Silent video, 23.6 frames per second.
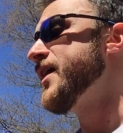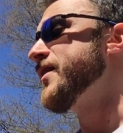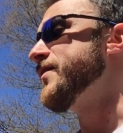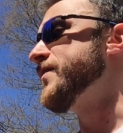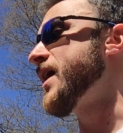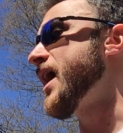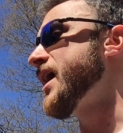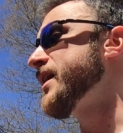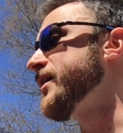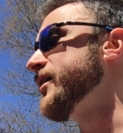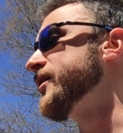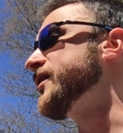
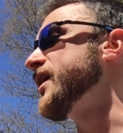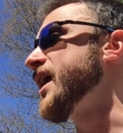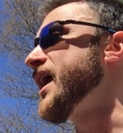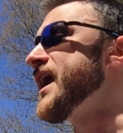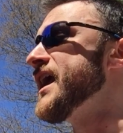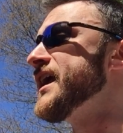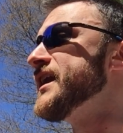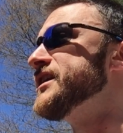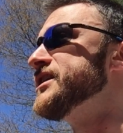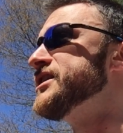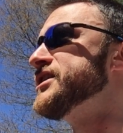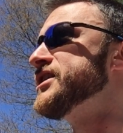That is
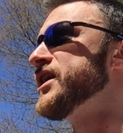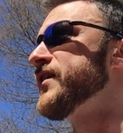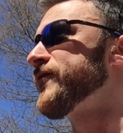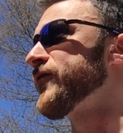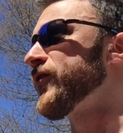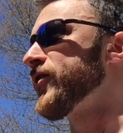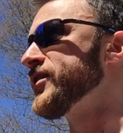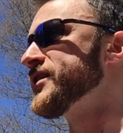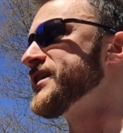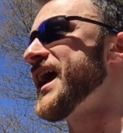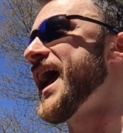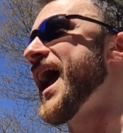a
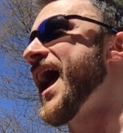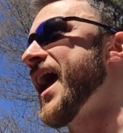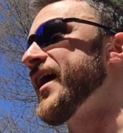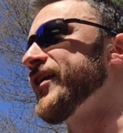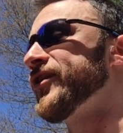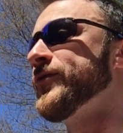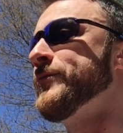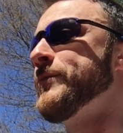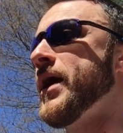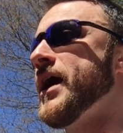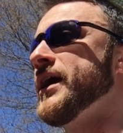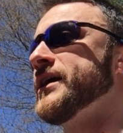different
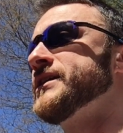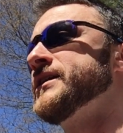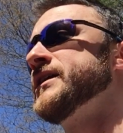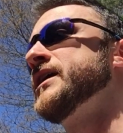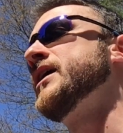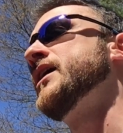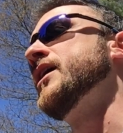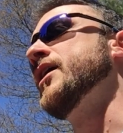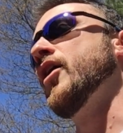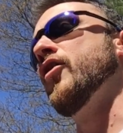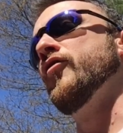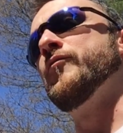aspect
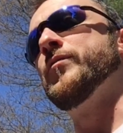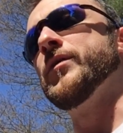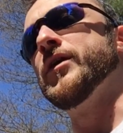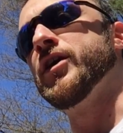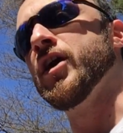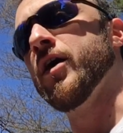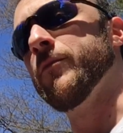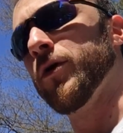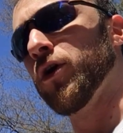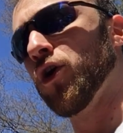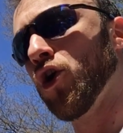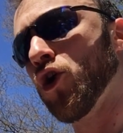of
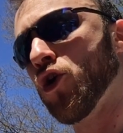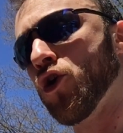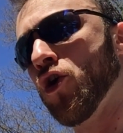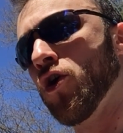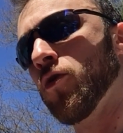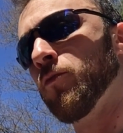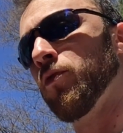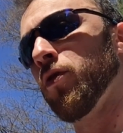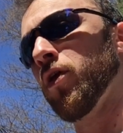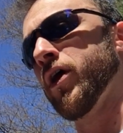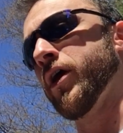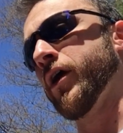becoming a
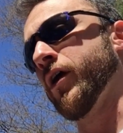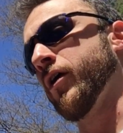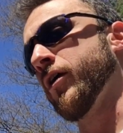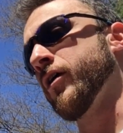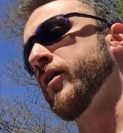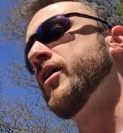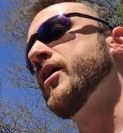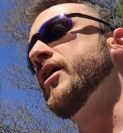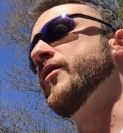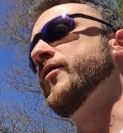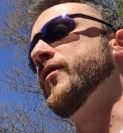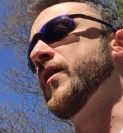good player
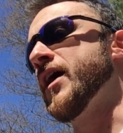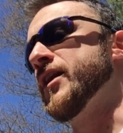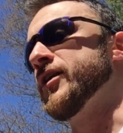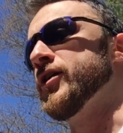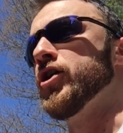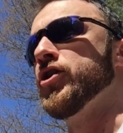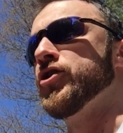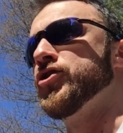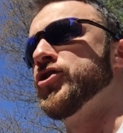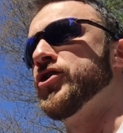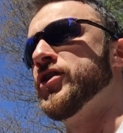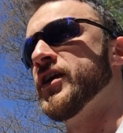than
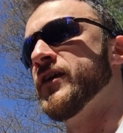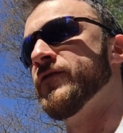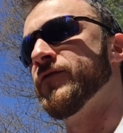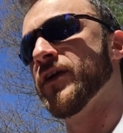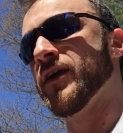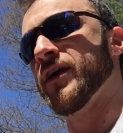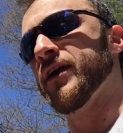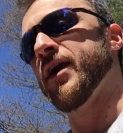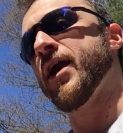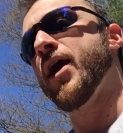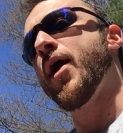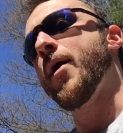
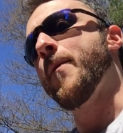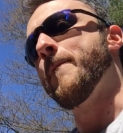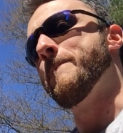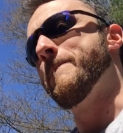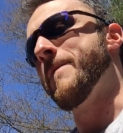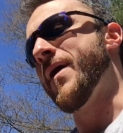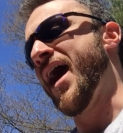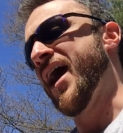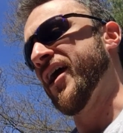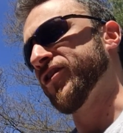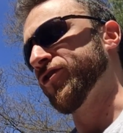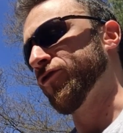achieving
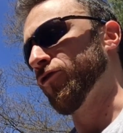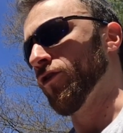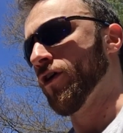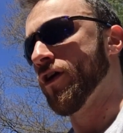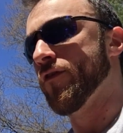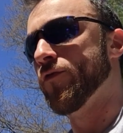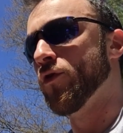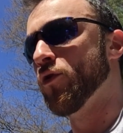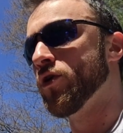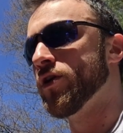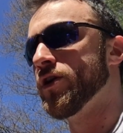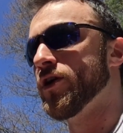mastery.
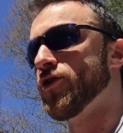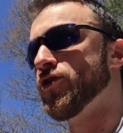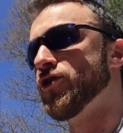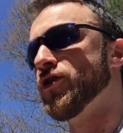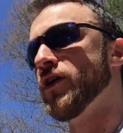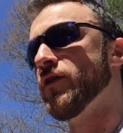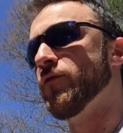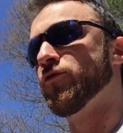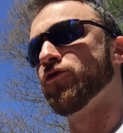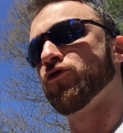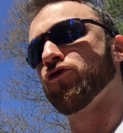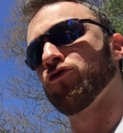If you can
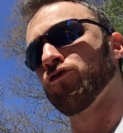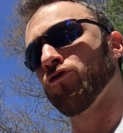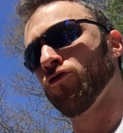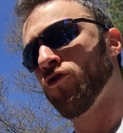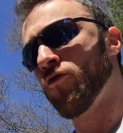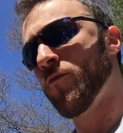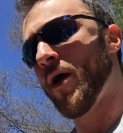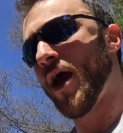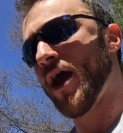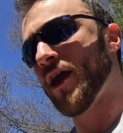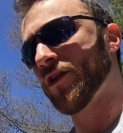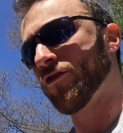achieve true
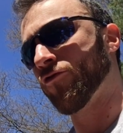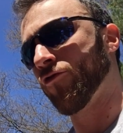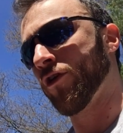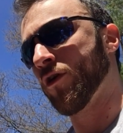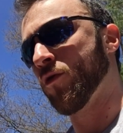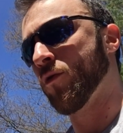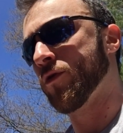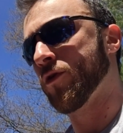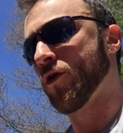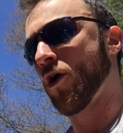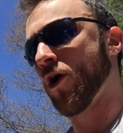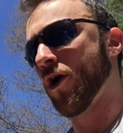mastery
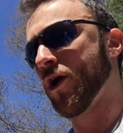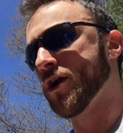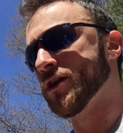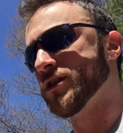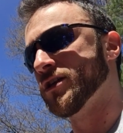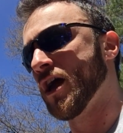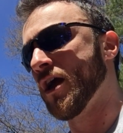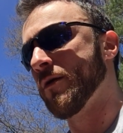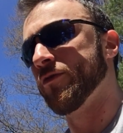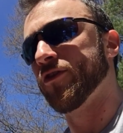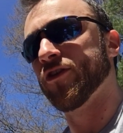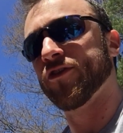with an
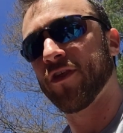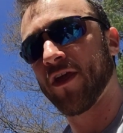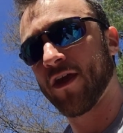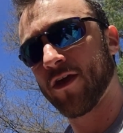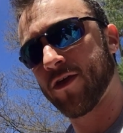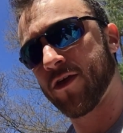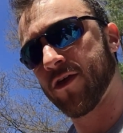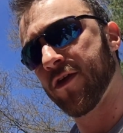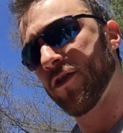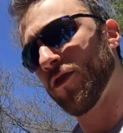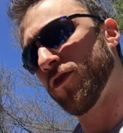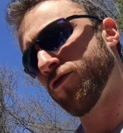archetype, stick
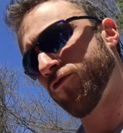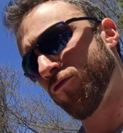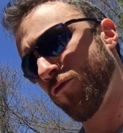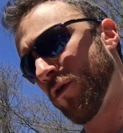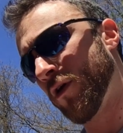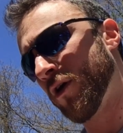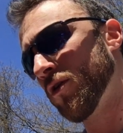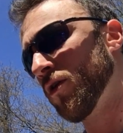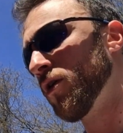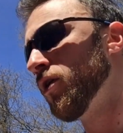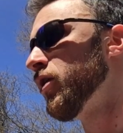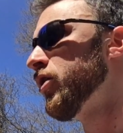through
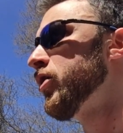it